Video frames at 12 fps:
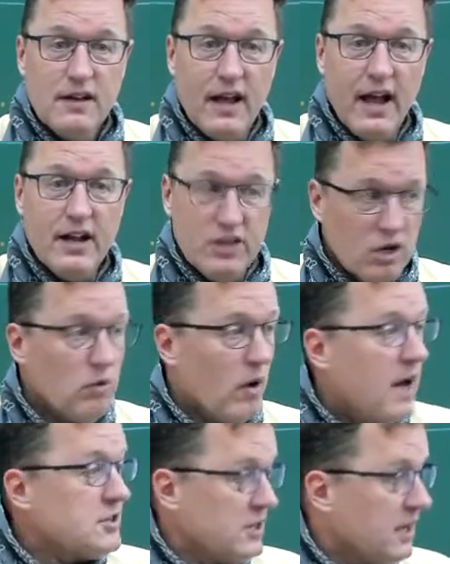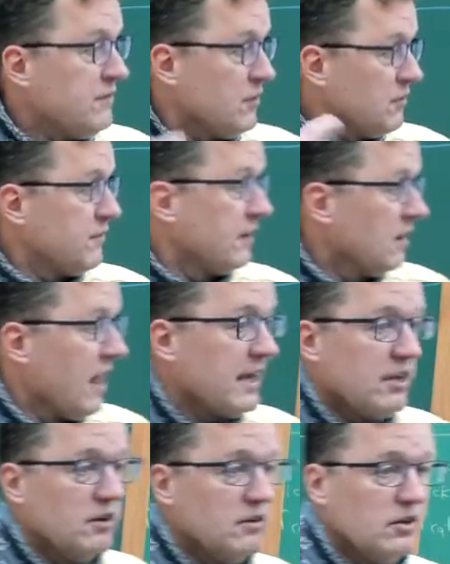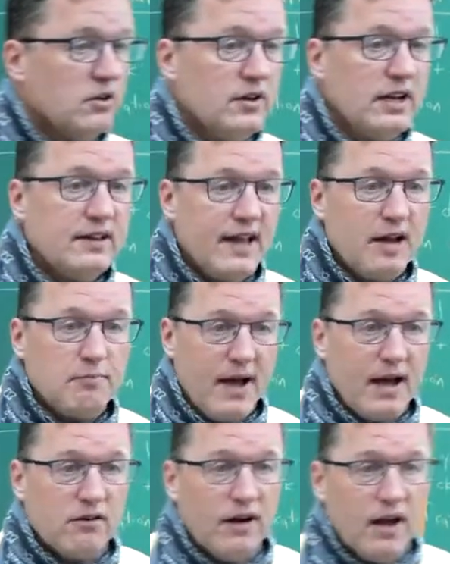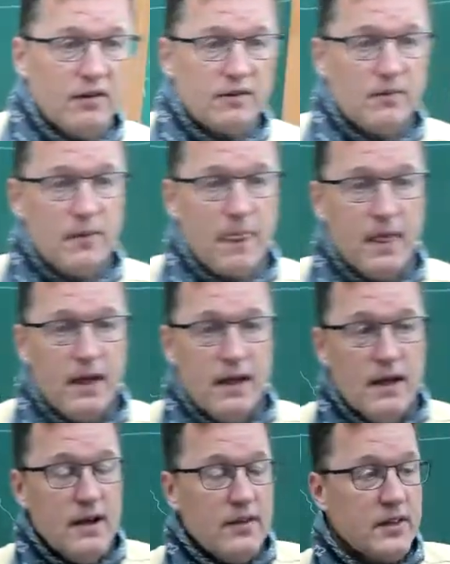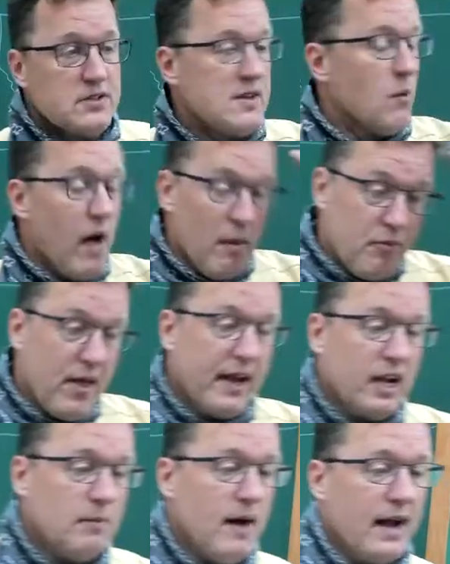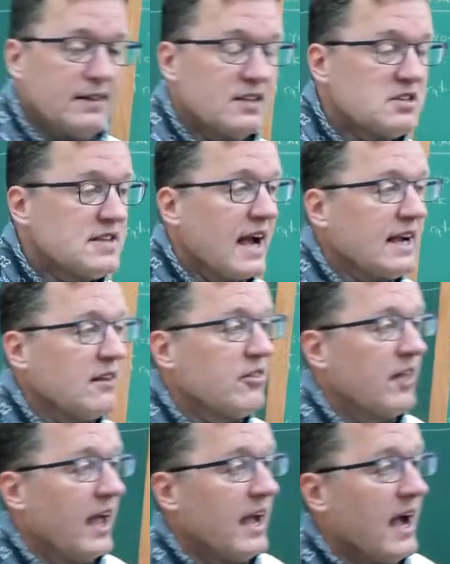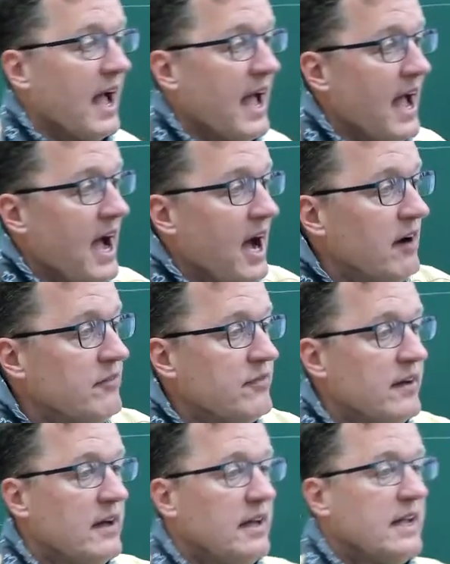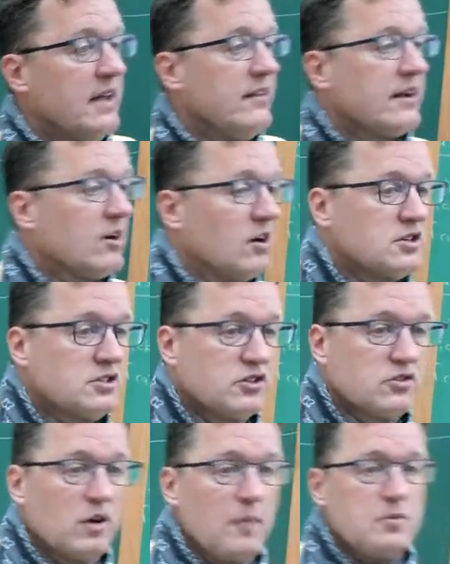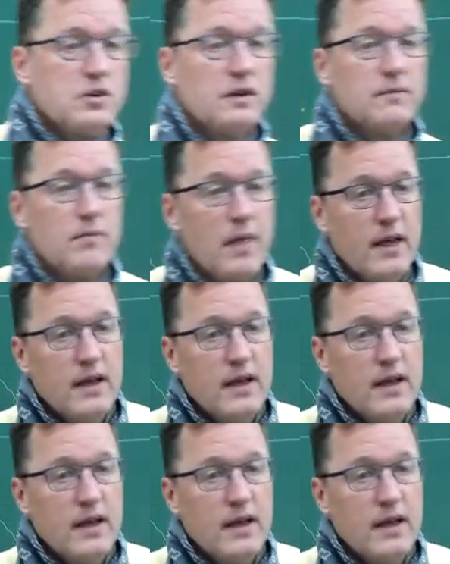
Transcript: and you'll watch it if you feel like you, you need that background. This, while I'm thinking about it, the second thing I have in the course description